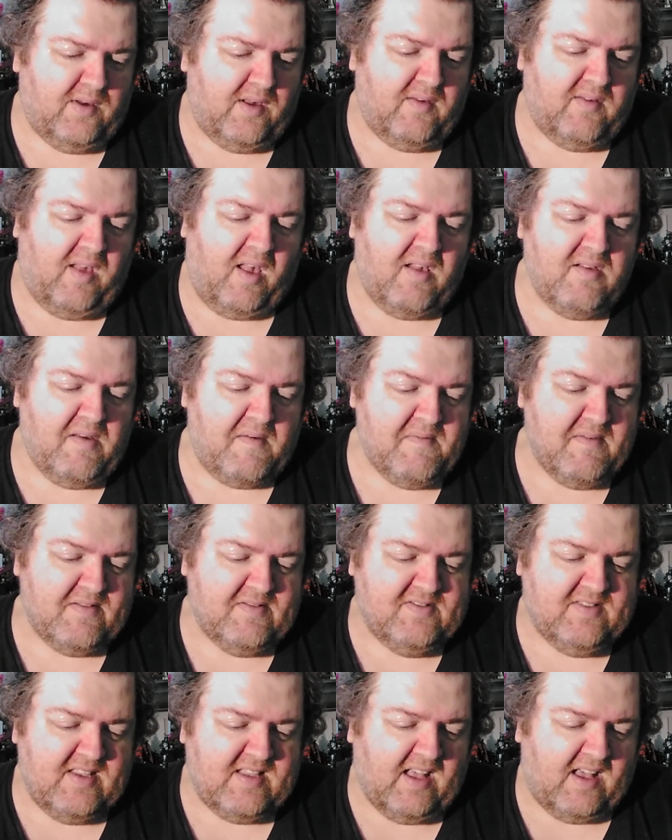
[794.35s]
I'd love to
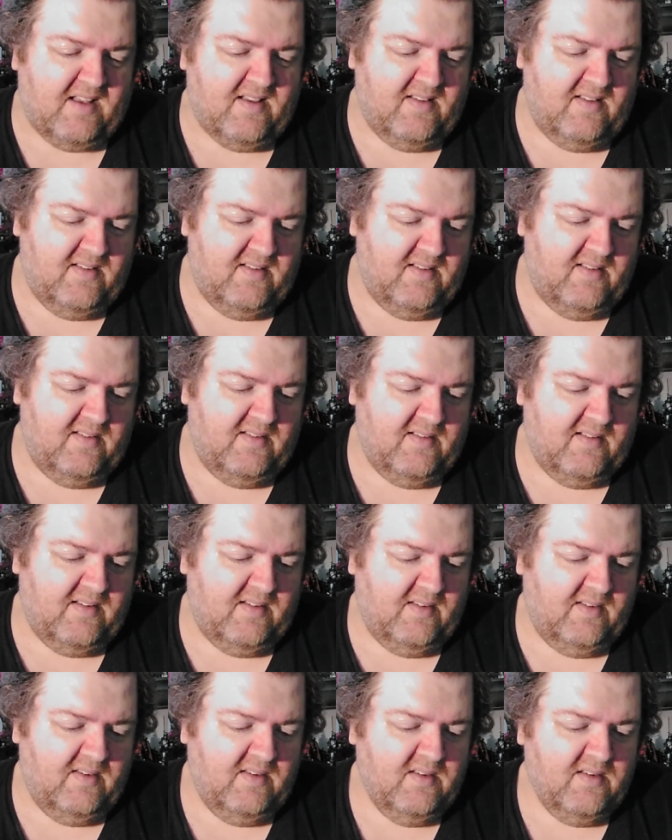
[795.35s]
see that.
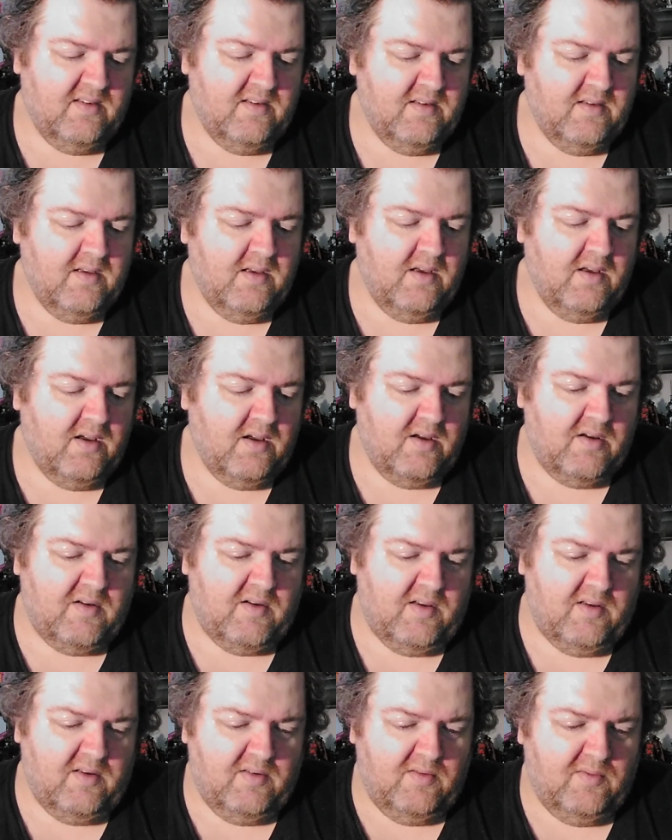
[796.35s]

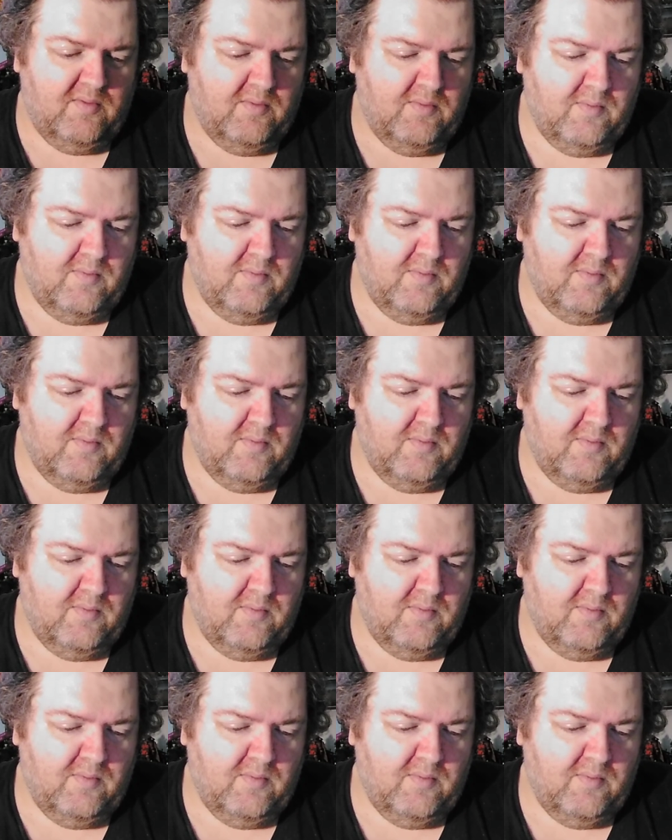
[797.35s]
Alright.